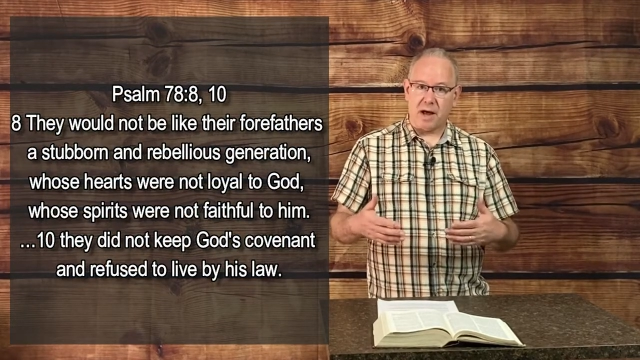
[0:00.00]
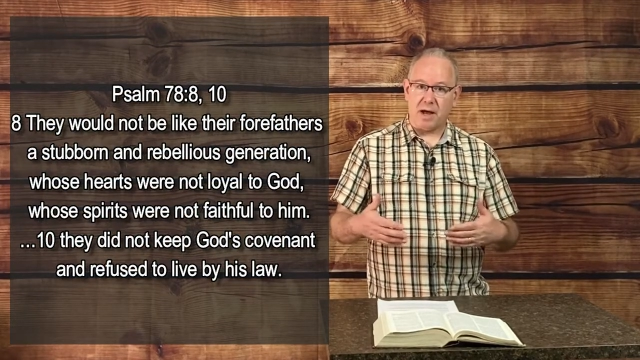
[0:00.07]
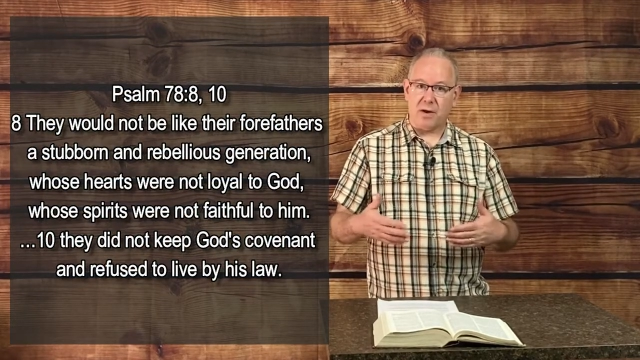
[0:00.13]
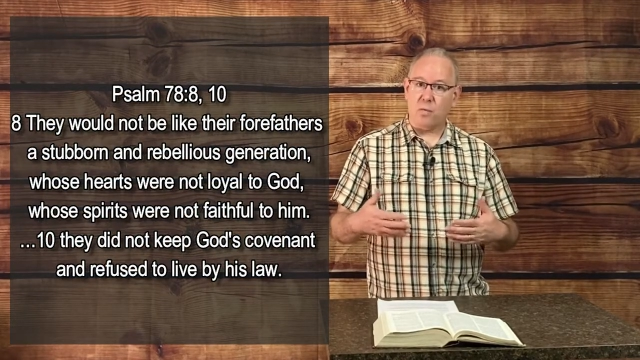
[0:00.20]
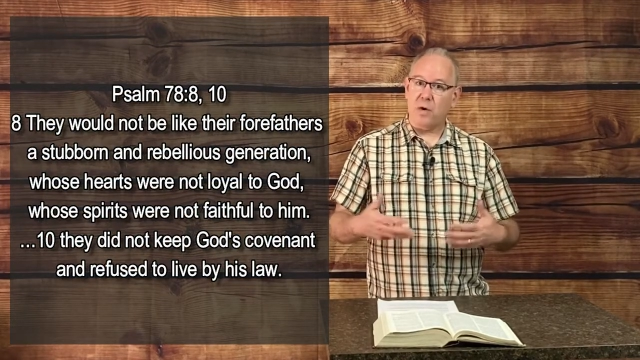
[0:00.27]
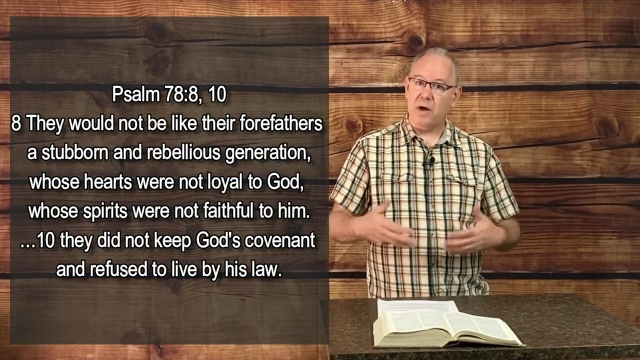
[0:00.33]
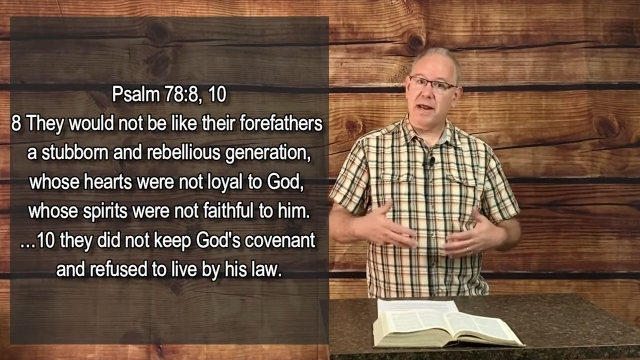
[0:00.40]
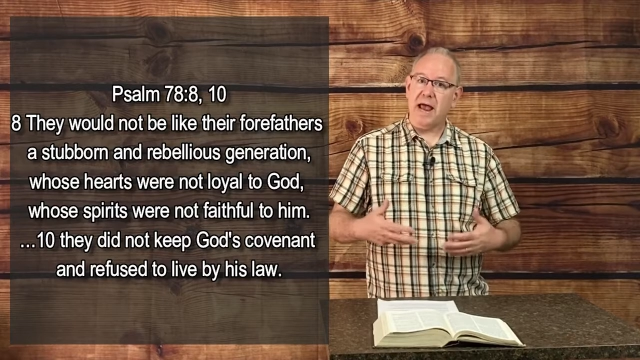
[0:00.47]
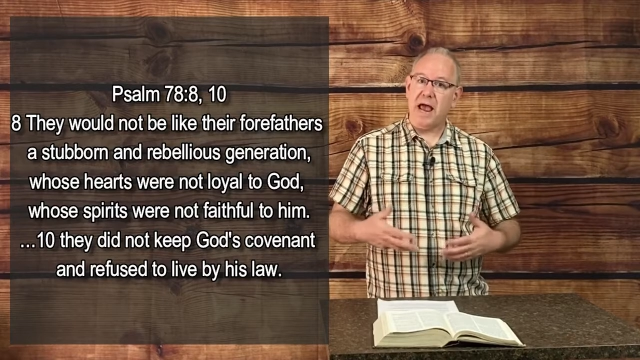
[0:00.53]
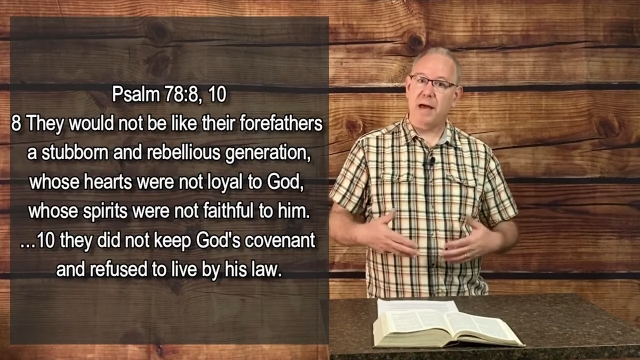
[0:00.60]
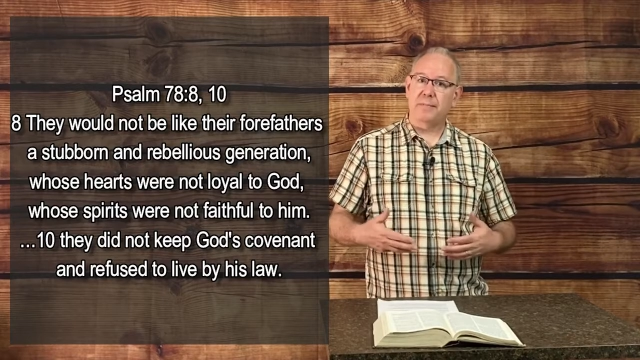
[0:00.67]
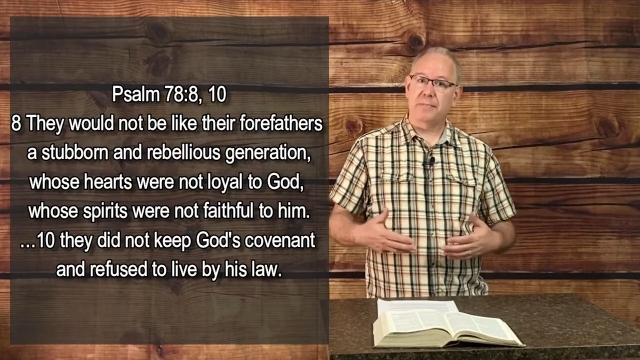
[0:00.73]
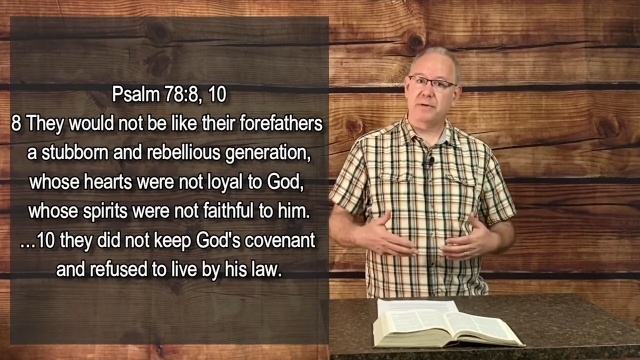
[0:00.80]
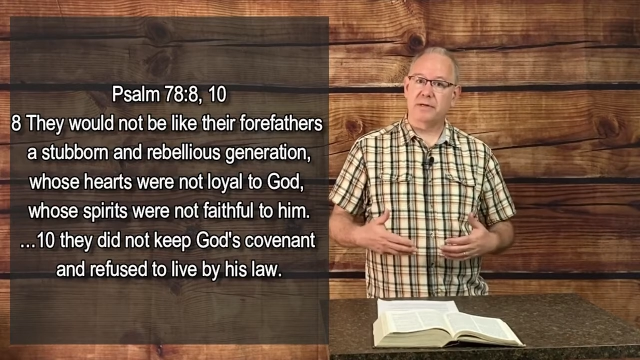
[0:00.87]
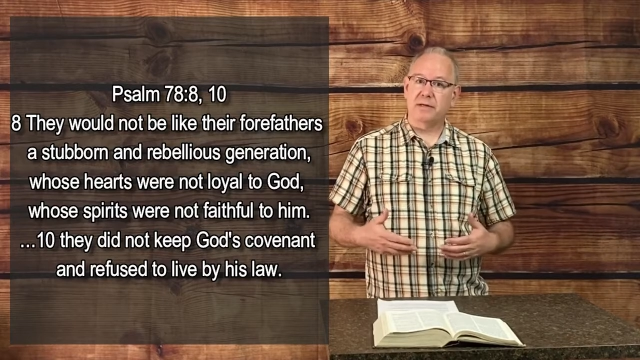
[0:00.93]
on what
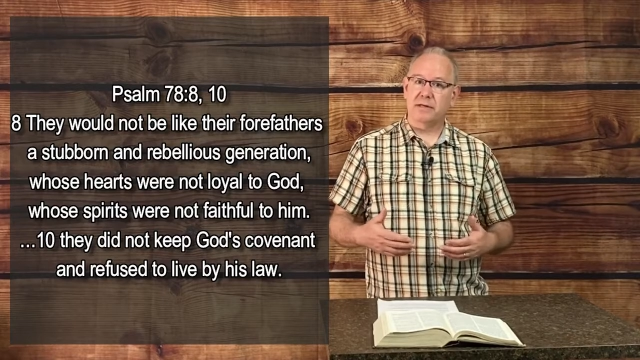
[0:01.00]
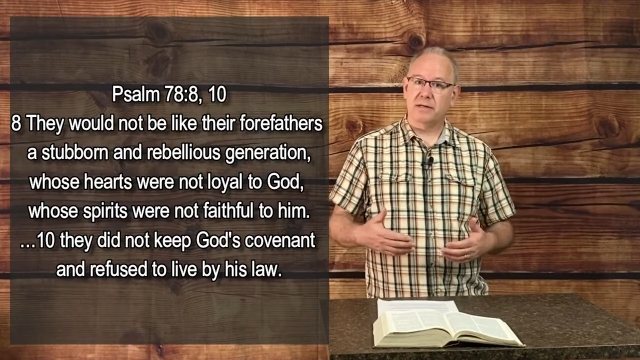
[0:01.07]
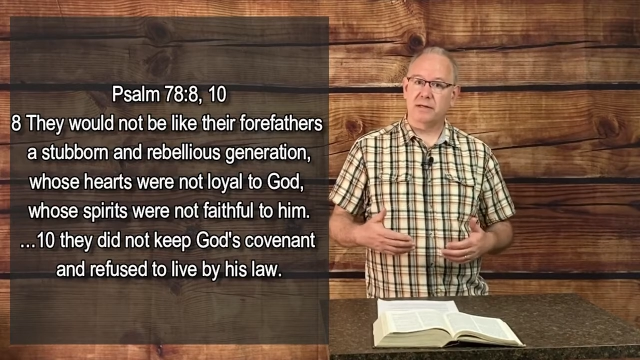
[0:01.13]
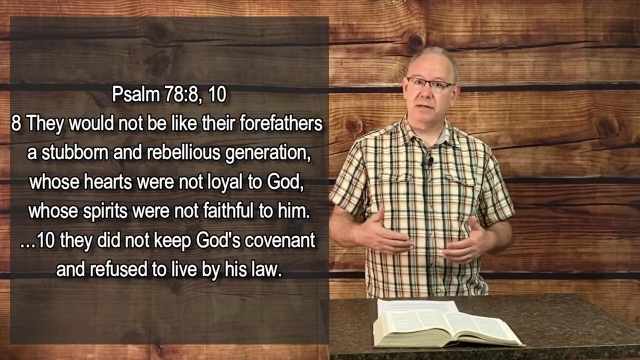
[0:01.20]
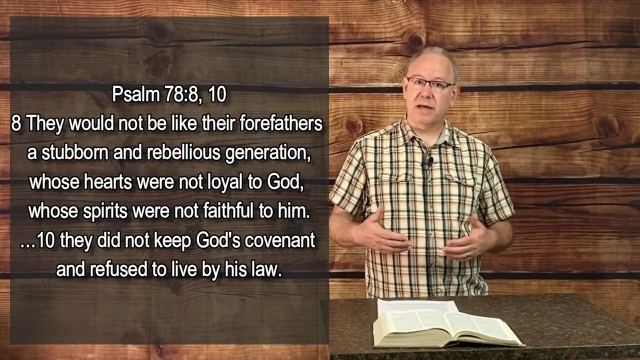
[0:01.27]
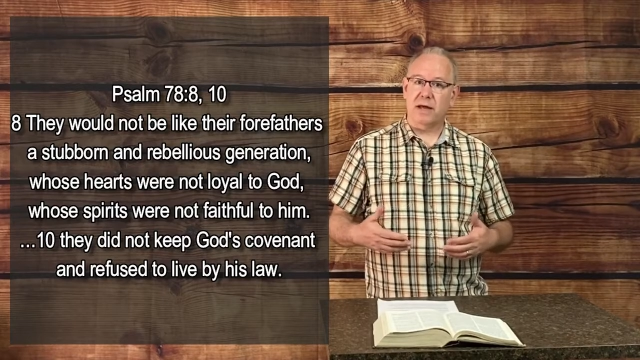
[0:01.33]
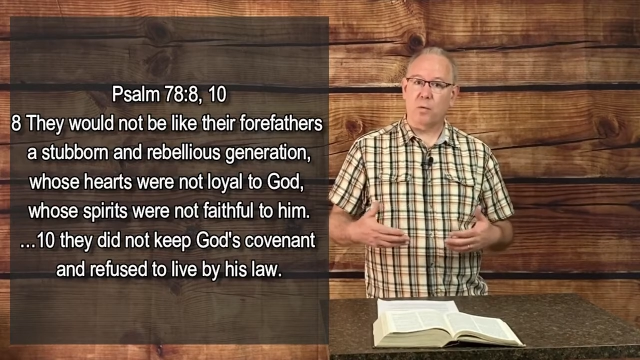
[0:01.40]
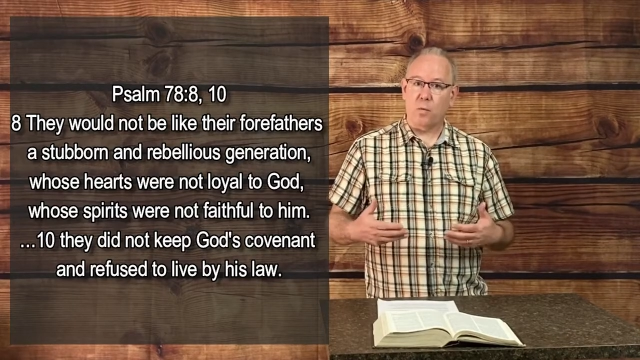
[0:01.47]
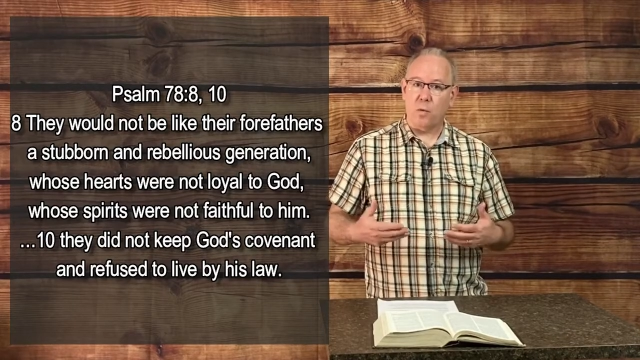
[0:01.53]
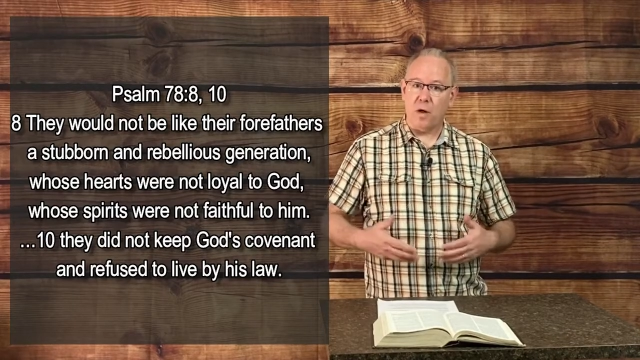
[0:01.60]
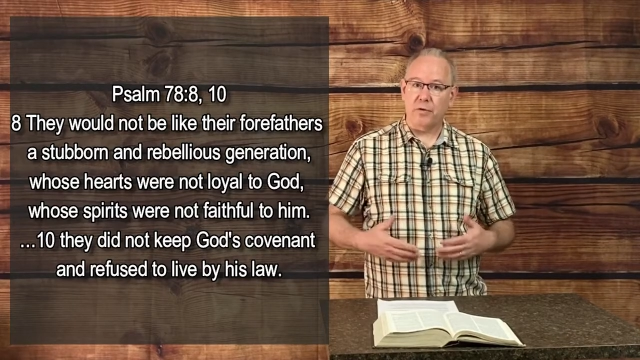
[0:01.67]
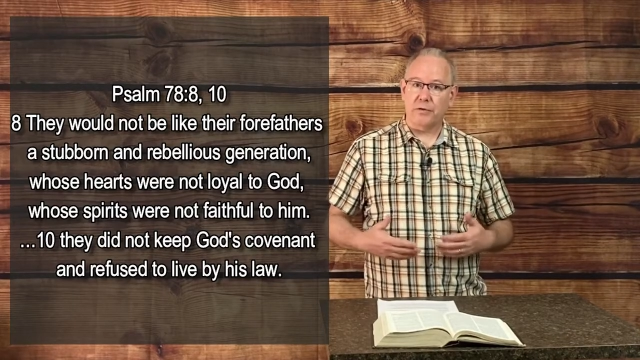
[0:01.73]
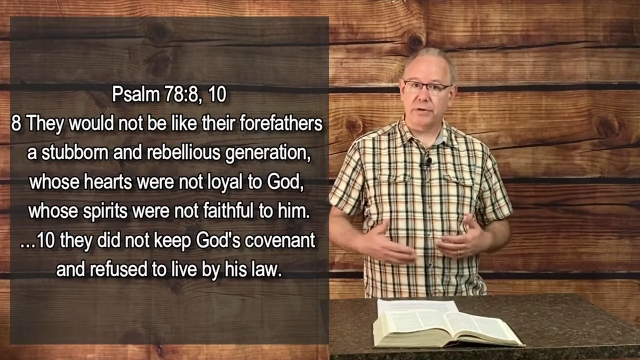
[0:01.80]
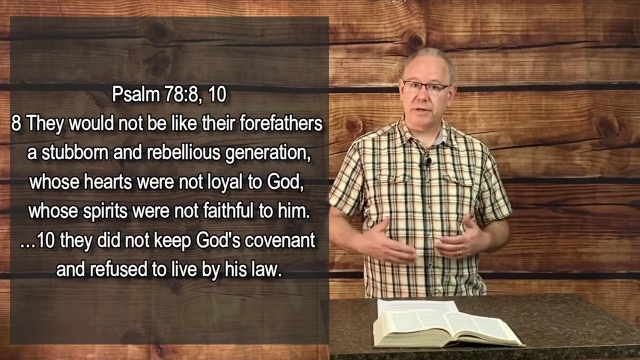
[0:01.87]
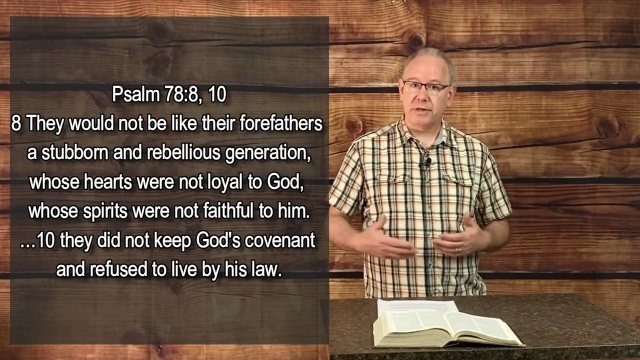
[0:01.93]
happened in that
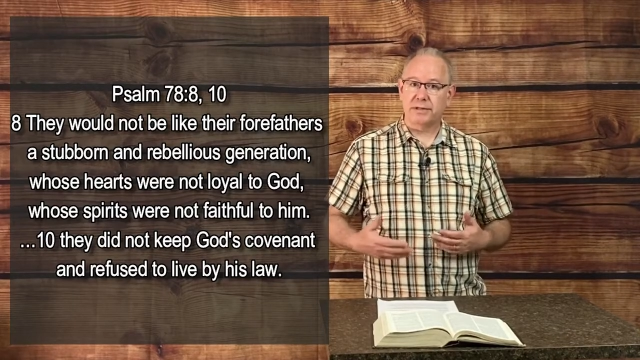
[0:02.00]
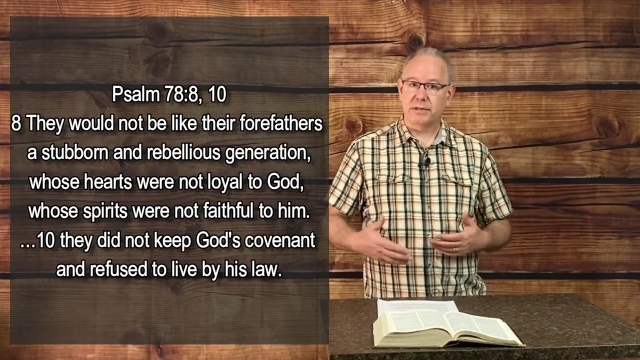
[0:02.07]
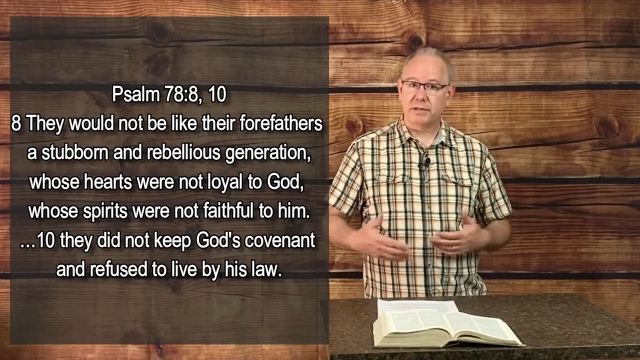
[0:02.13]
wilderness